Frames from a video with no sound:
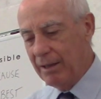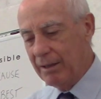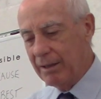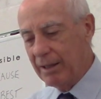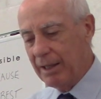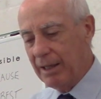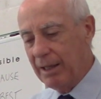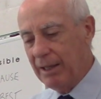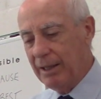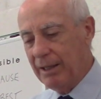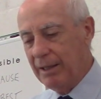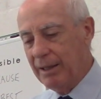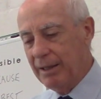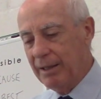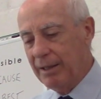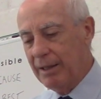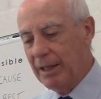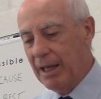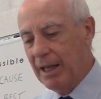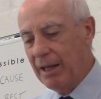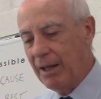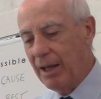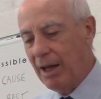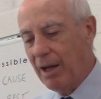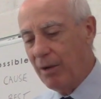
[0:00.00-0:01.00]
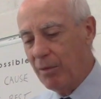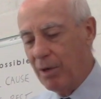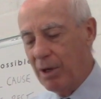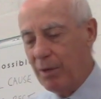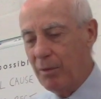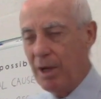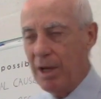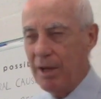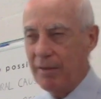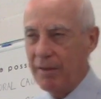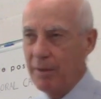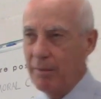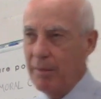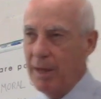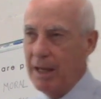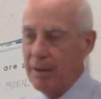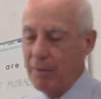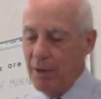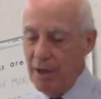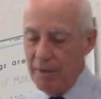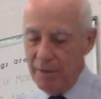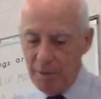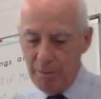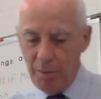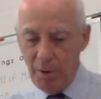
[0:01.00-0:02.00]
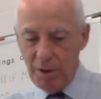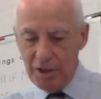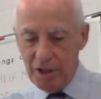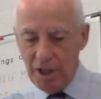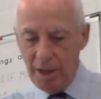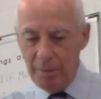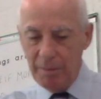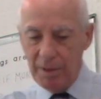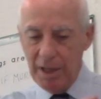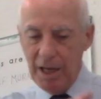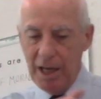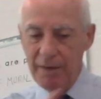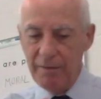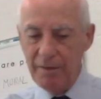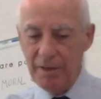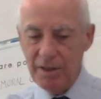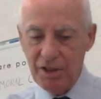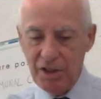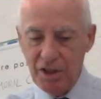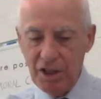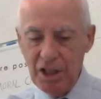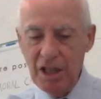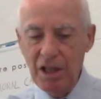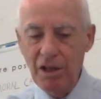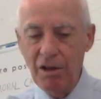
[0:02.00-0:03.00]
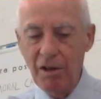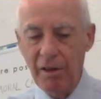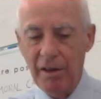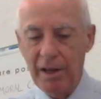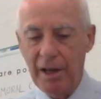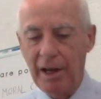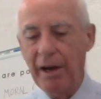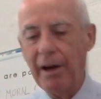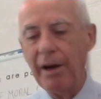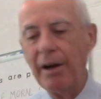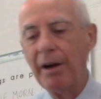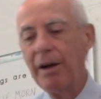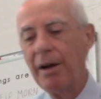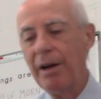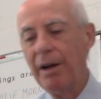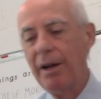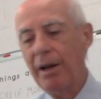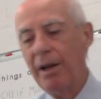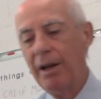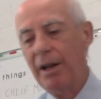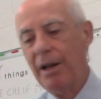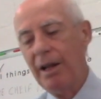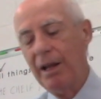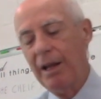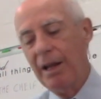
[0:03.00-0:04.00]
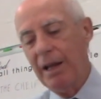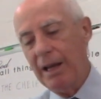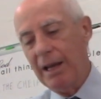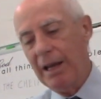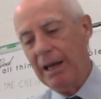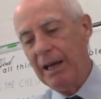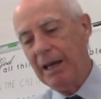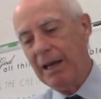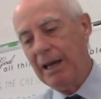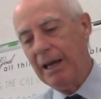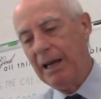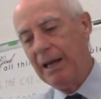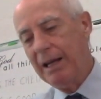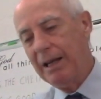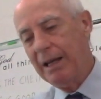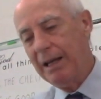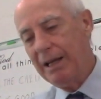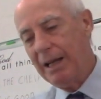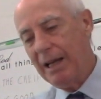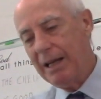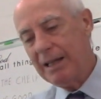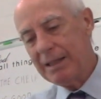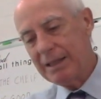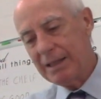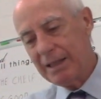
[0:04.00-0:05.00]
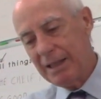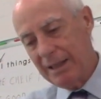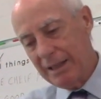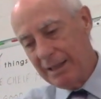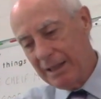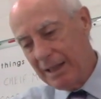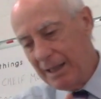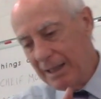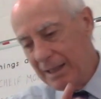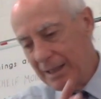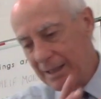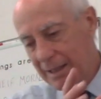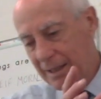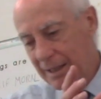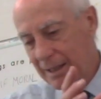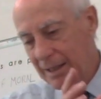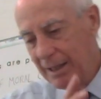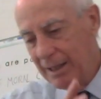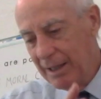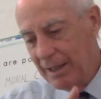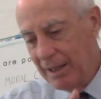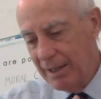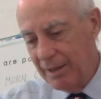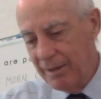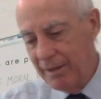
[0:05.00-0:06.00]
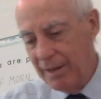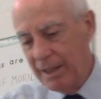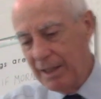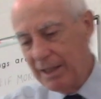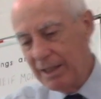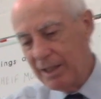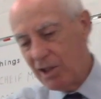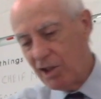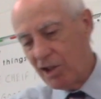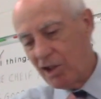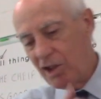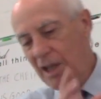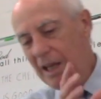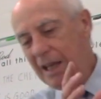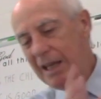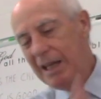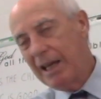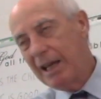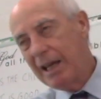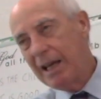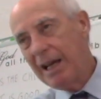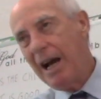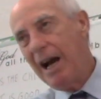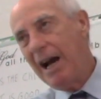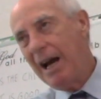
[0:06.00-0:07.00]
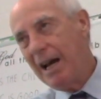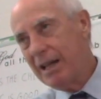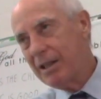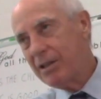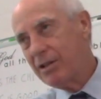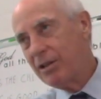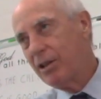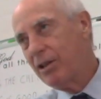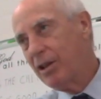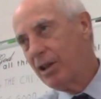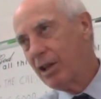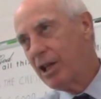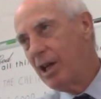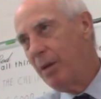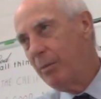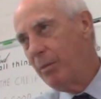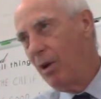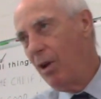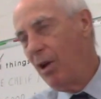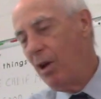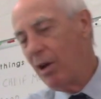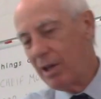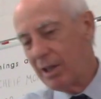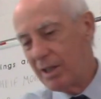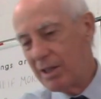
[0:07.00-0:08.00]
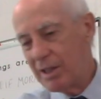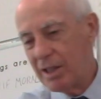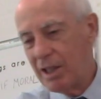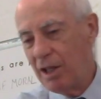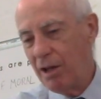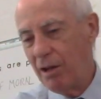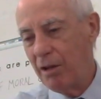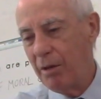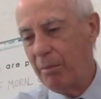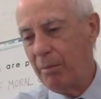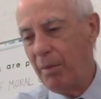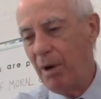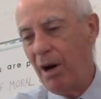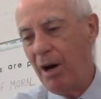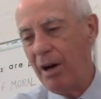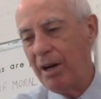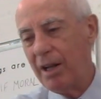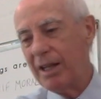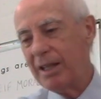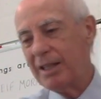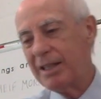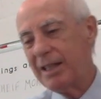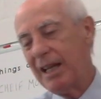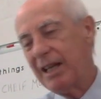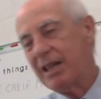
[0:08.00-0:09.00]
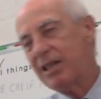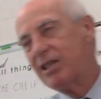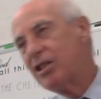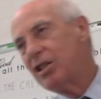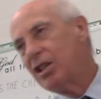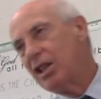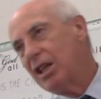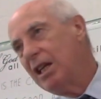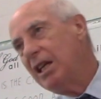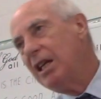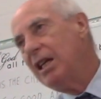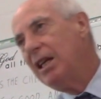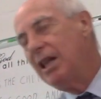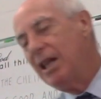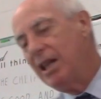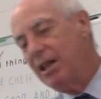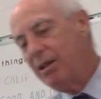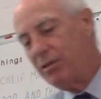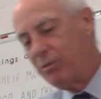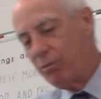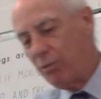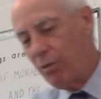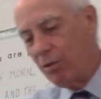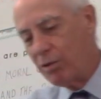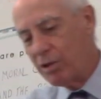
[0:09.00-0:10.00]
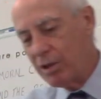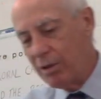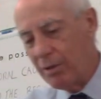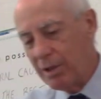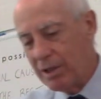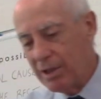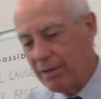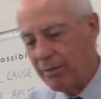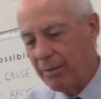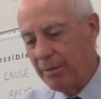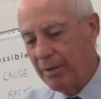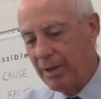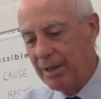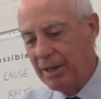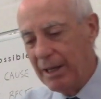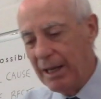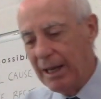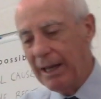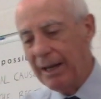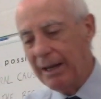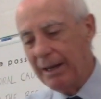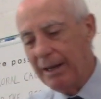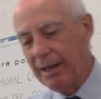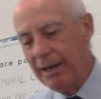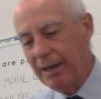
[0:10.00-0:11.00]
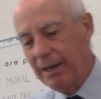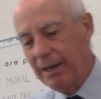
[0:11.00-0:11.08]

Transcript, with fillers: Okay? They thought, we have to put some kind of a seal there, and unless these sneaky guys are going to come along and steal the body and say, see, he rose risen from the dead.